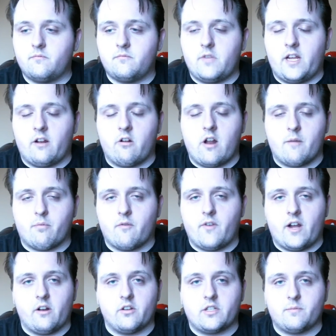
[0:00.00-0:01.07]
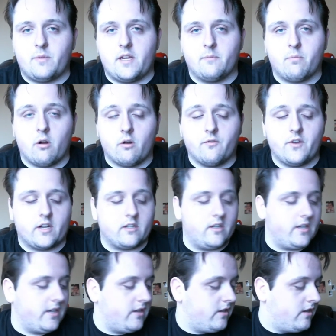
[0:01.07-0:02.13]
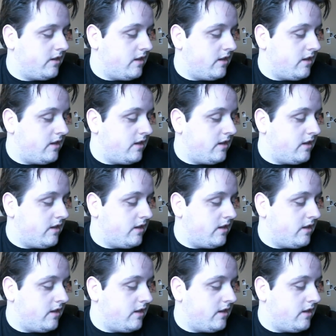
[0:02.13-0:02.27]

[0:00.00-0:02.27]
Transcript: internet provider's speed perfectly.